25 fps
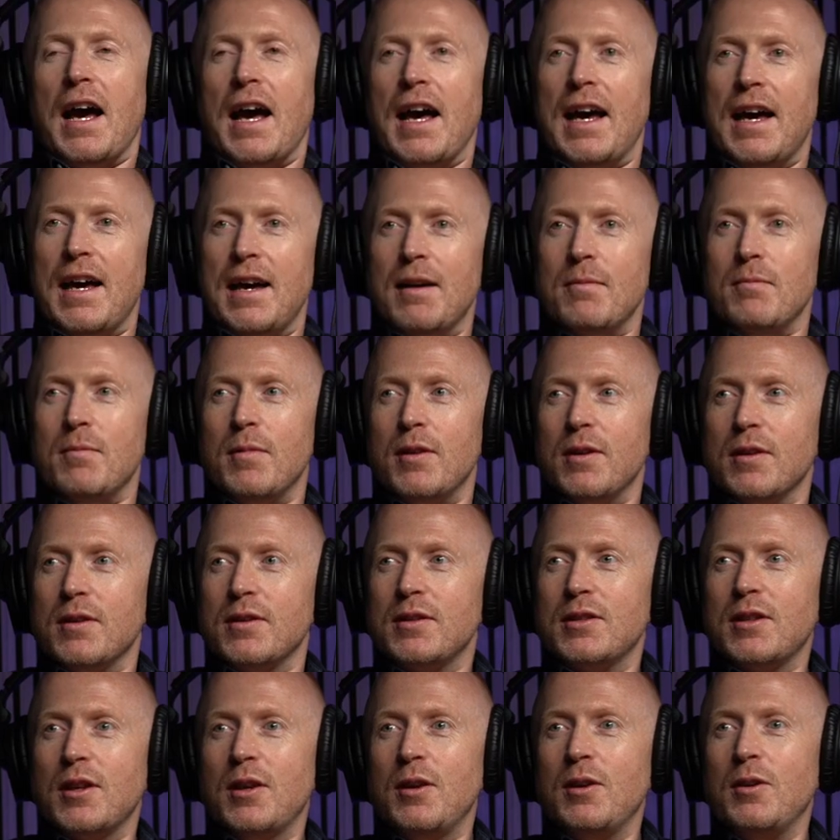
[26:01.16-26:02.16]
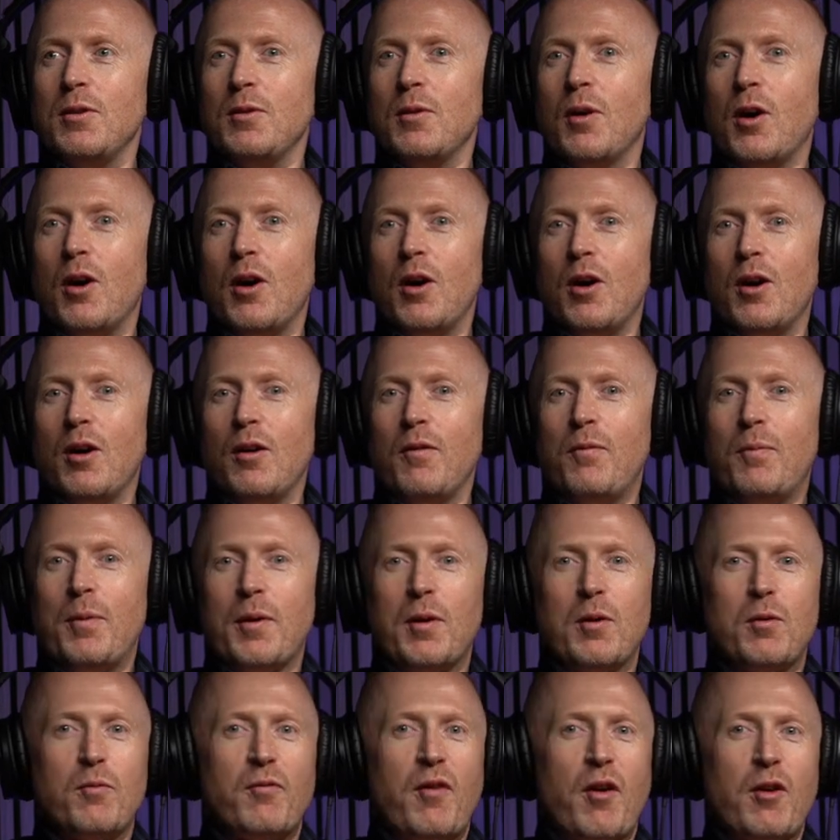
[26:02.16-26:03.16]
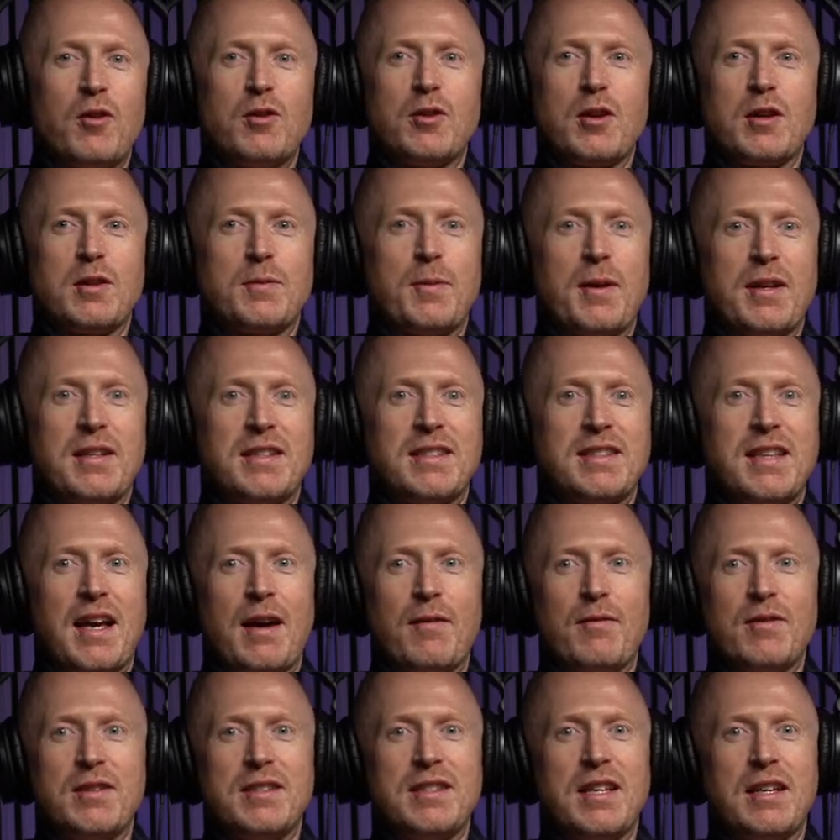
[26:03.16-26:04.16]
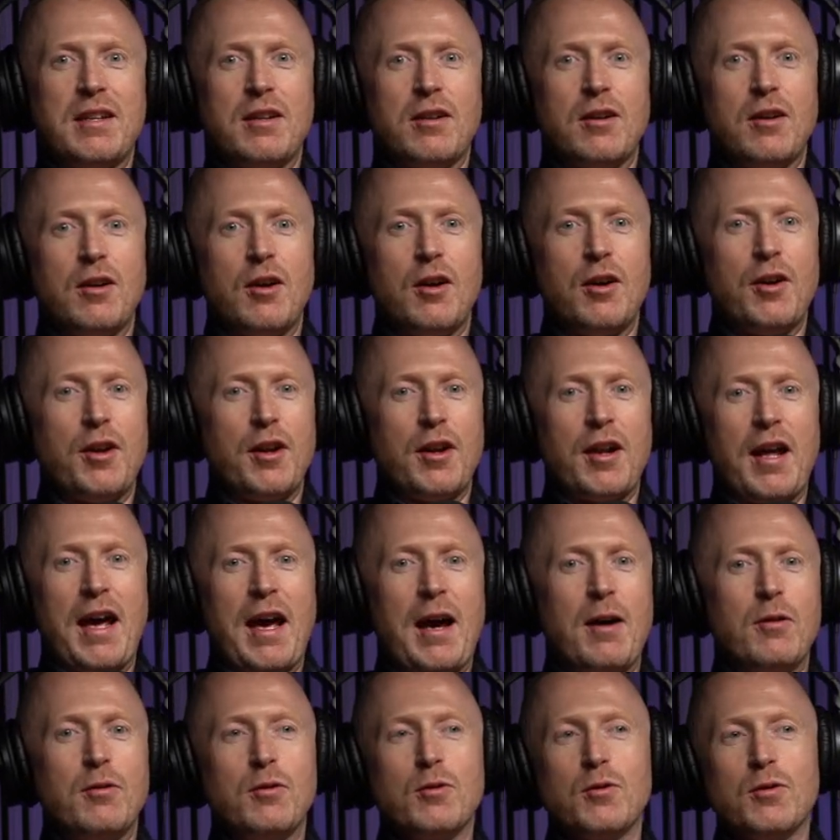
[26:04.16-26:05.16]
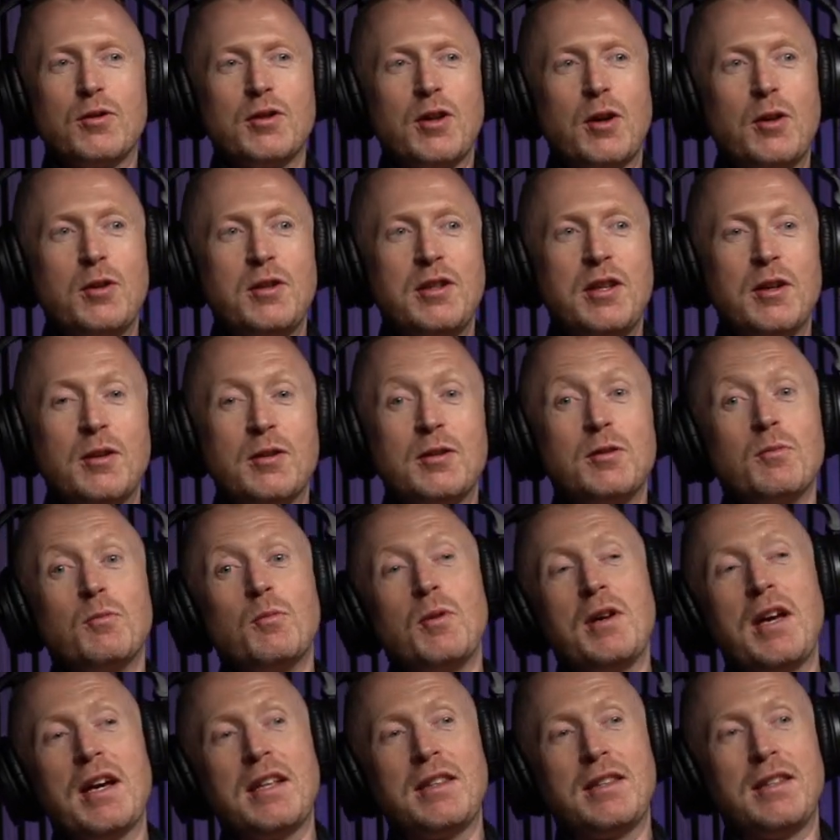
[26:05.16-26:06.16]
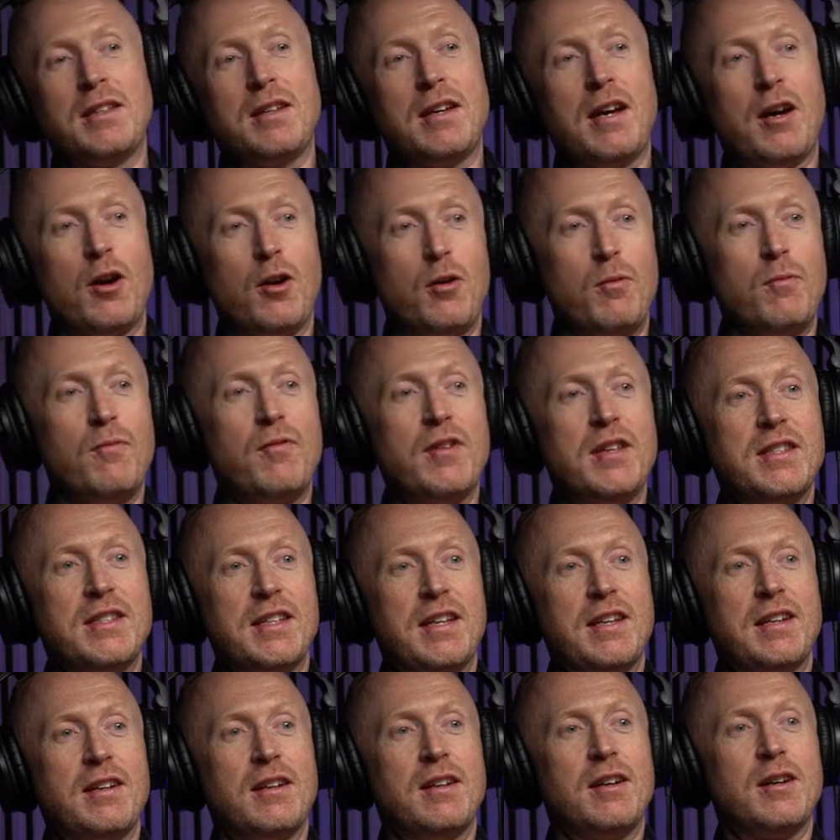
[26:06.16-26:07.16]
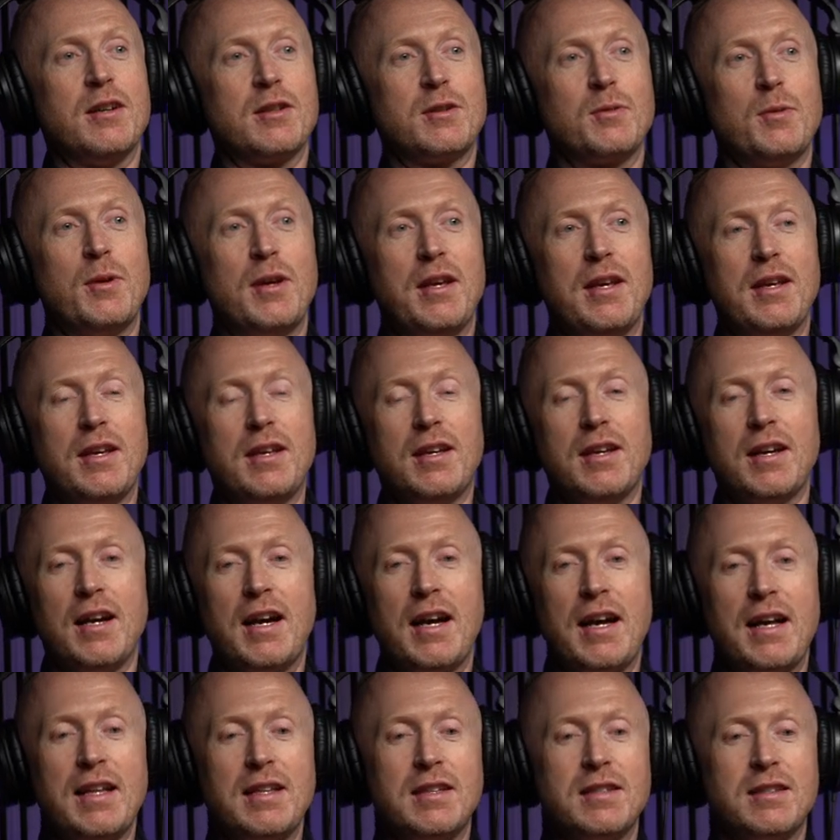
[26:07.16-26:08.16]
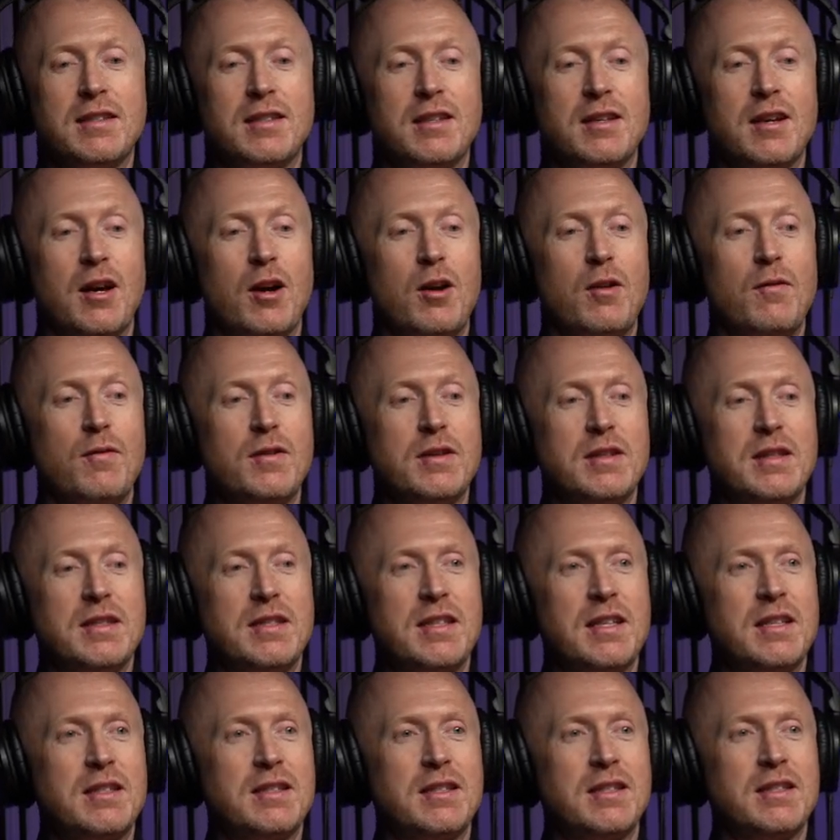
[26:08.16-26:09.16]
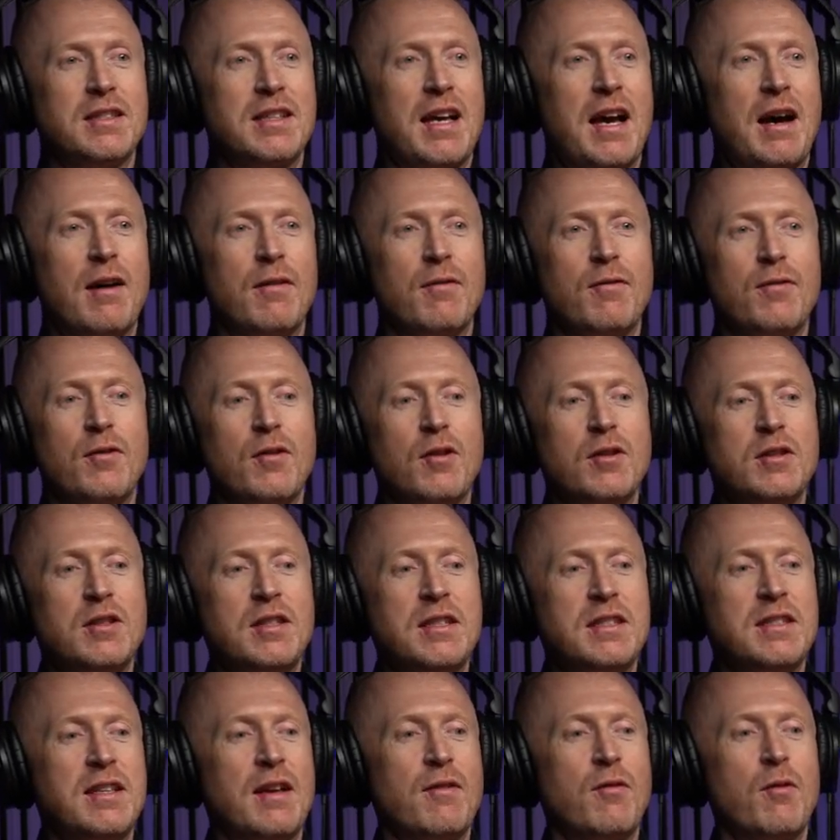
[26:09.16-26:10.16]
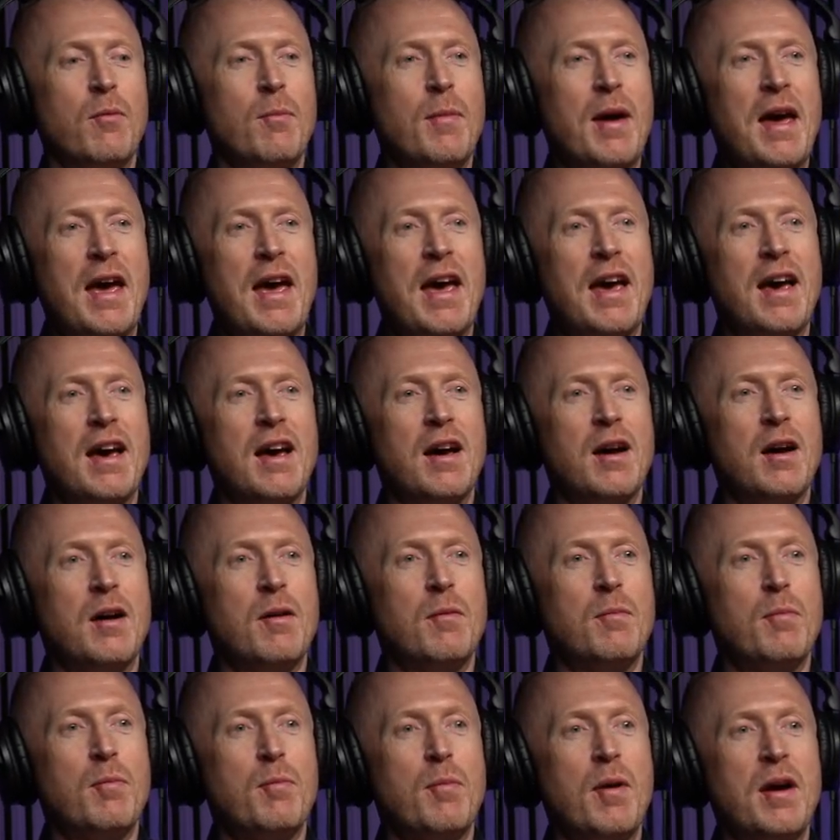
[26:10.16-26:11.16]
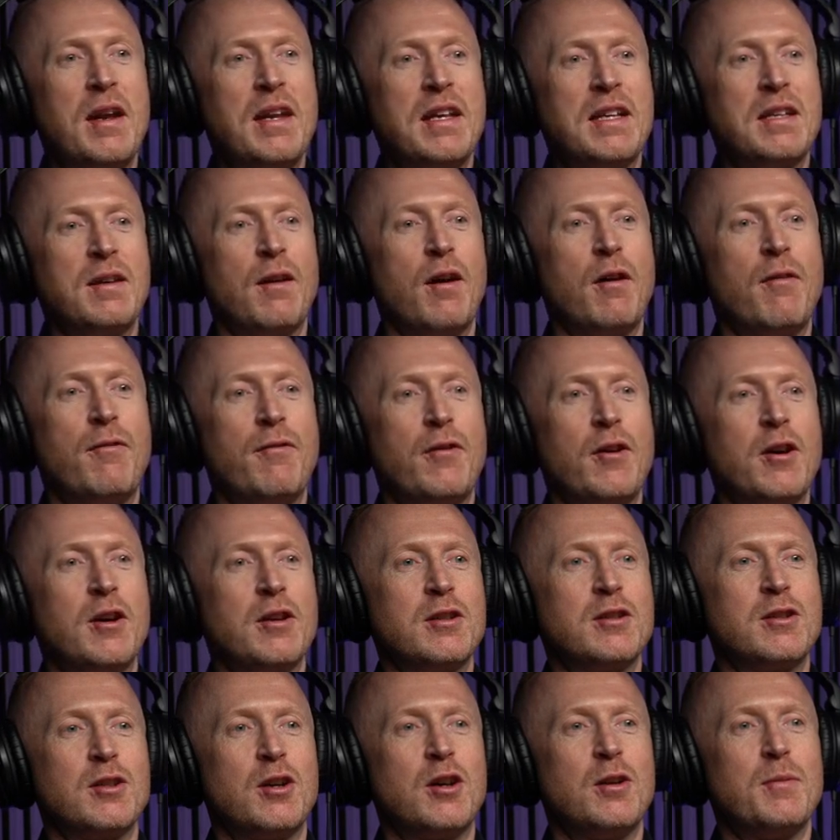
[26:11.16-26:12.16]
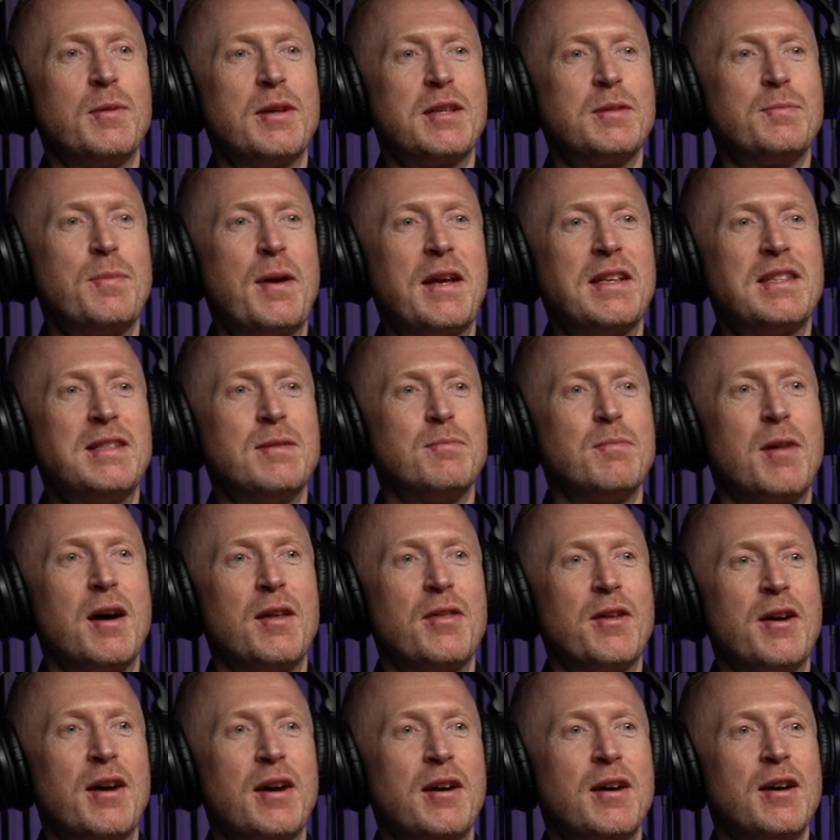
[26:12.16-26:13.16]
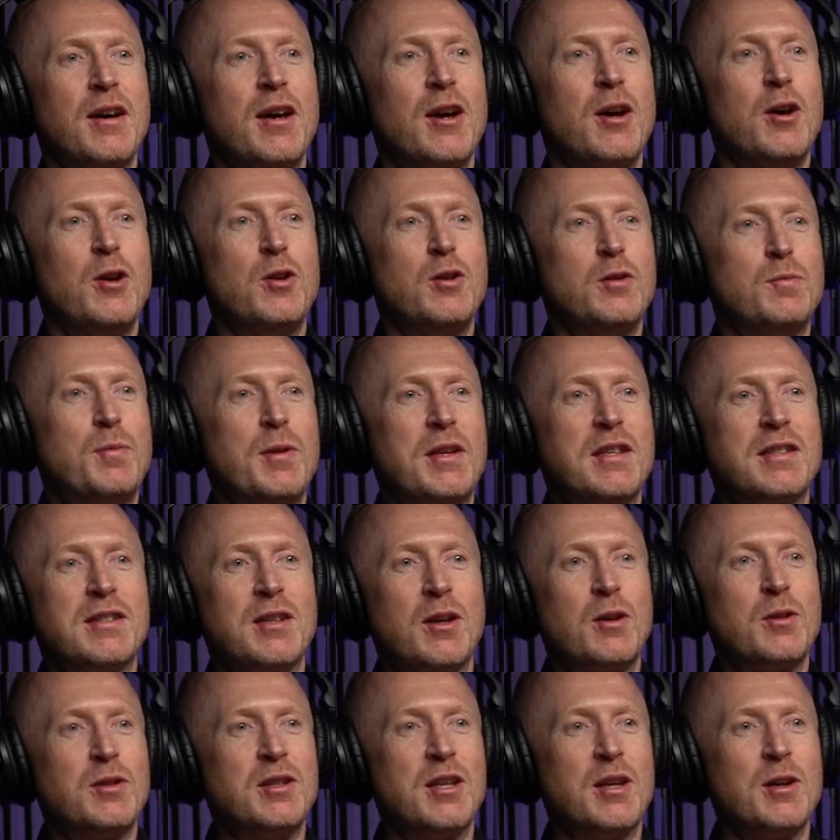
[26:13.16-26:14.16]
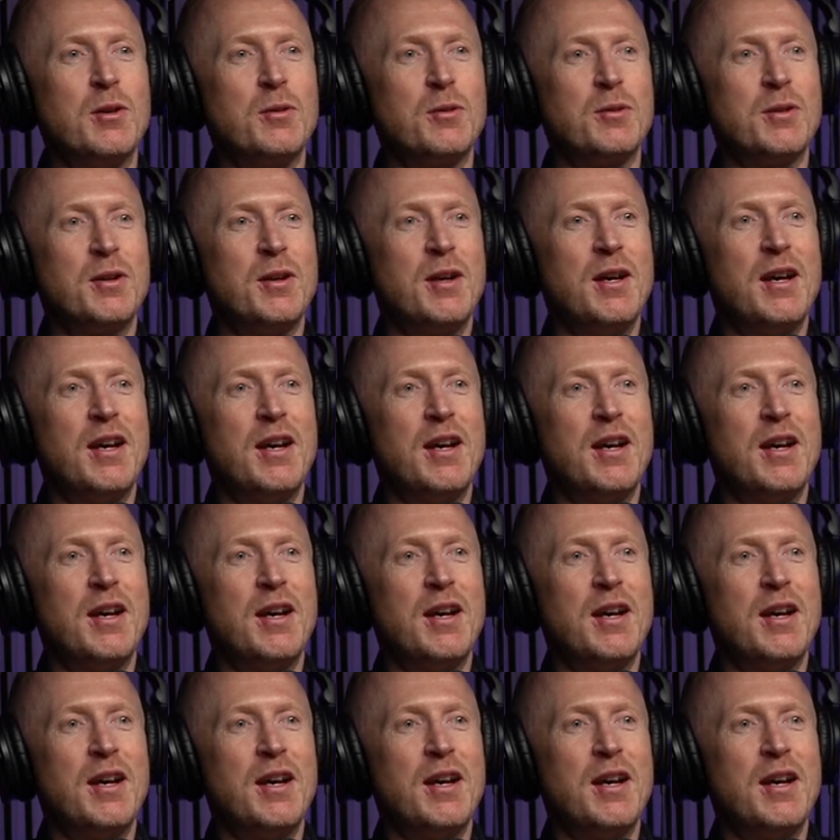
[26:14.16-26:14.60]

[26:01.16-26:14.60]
um, so I've been very transparent to Sav and said, I don't know how you're so cheap. We had the home visit last week, and the home visit said to Sav, she's never met a, an, a first time expecting mother who's been so chilled.